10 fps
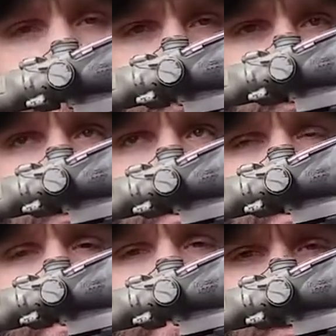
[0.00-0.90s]
or the
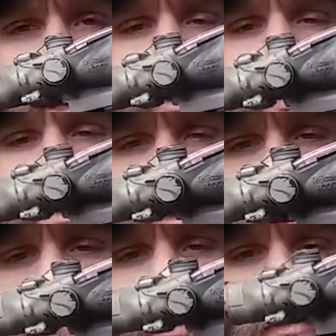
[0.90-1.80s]
TA01s that
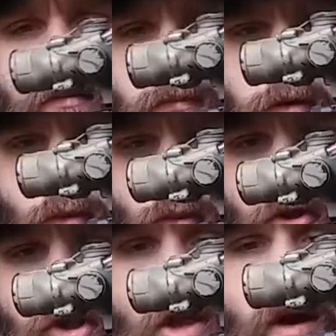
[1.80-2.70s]
have the real
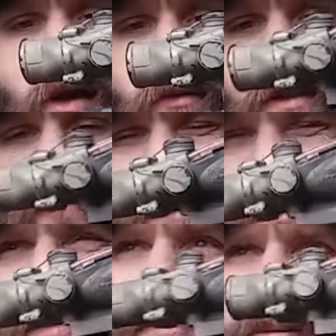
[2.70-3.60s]
shallow eye relief, I
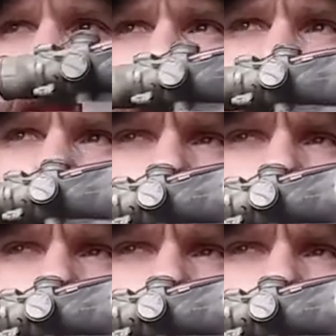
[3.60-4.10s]
believe some of the